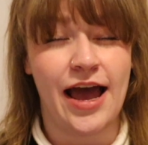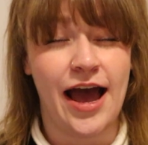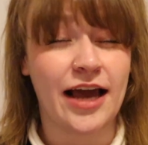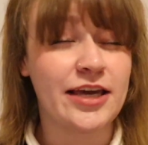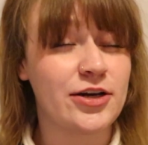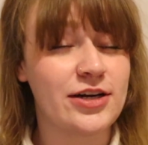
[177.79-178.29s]

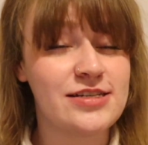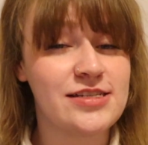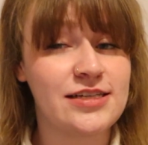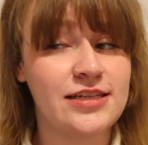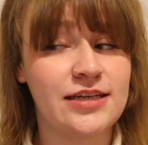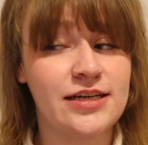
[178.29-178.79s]

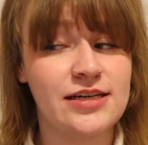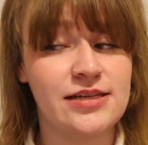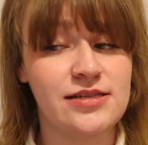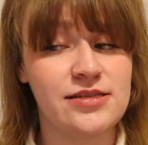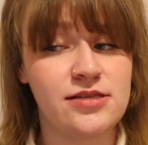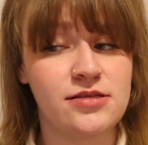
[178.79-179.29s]
accuracy
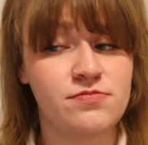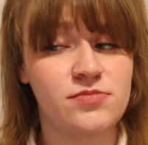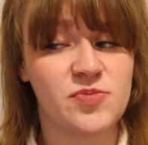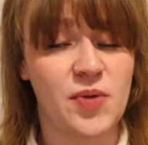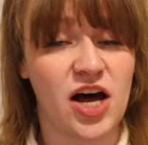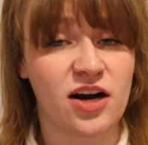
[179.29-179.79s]
is
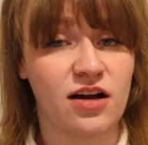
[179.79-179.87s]
spot